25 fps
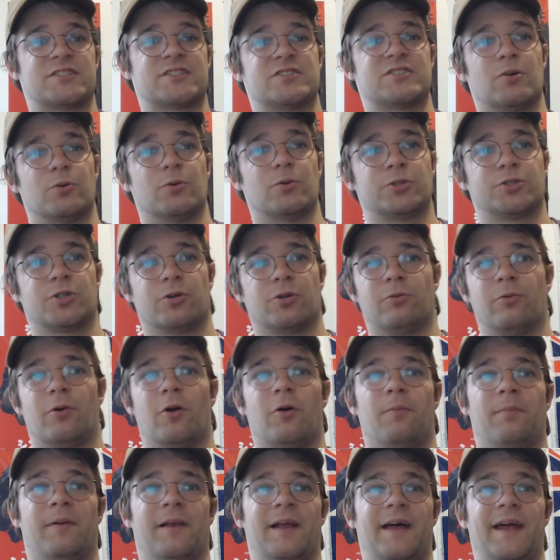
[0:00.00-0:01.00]
social
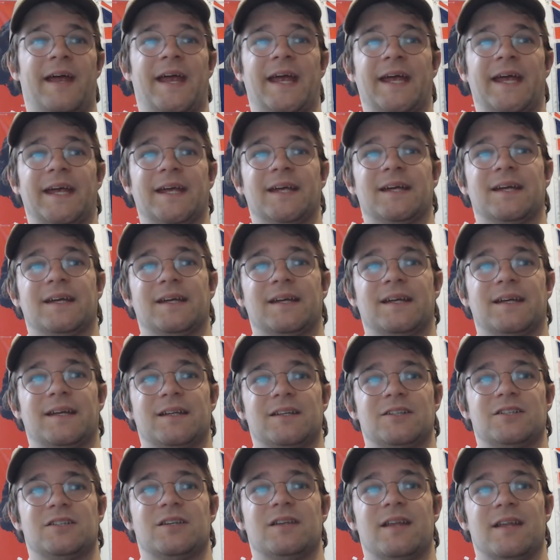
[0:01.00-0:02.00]
role playing,
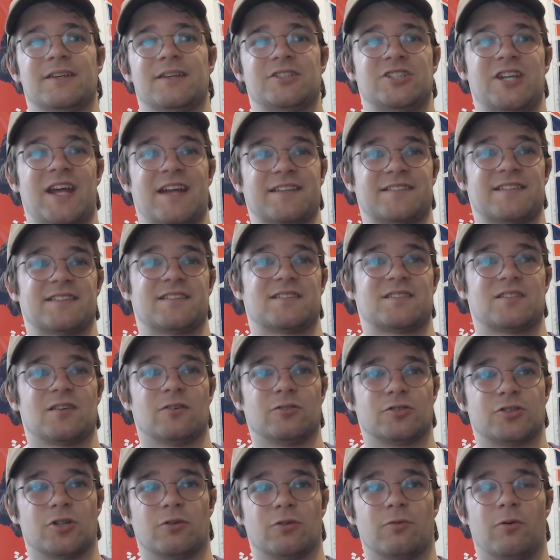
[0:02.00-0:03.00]
the chance at
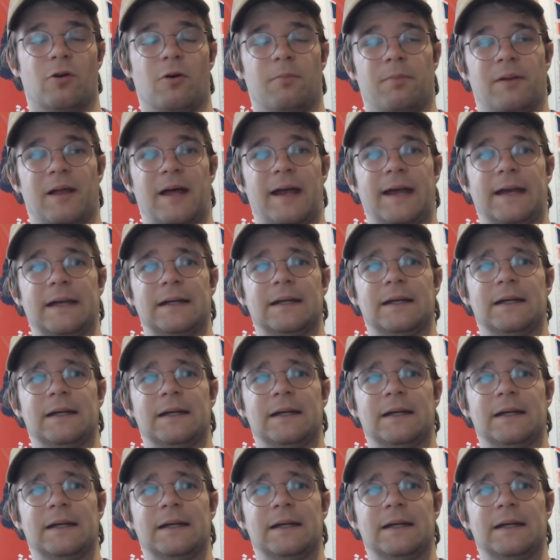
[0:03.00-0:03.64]
social role playing.